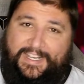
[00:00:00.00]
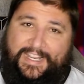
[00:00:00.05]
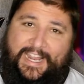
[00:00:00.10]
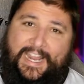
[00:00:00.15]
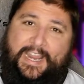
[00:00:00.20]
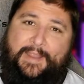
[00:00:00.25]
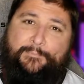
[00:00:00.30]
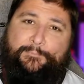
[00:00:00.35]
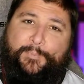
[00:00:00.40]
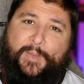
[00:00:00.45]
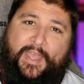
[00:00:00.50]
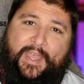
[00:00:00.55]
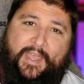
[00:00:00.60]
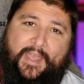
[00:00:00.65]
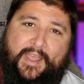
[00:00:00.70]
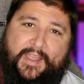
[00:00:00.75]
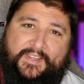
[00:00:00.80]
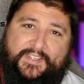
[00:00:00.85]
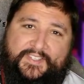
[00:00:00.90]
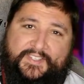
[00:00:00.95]
Game
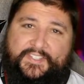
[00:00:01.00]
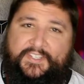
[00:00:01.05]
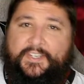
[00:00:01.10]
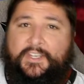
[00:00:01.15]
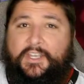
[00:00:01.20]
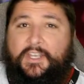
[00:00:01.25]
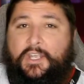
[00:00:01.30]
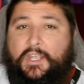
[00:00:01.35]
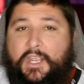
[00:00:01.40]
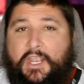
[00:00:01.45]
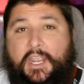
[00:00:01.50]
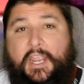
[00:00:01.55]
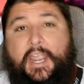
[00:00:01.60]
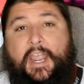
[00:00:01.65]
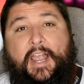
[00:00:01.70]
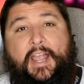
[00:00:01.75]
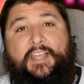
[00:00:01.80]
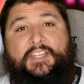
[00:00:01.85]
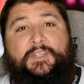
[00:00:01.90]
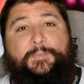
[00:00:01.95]
Pass
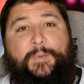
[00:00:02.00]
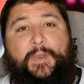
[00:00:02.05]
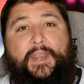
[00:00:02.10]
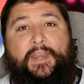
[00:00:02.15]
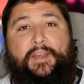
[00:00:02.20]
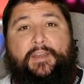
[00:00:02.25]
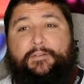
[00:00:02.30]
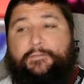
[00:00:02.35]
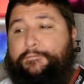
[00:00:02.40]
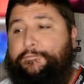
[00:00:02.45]
has been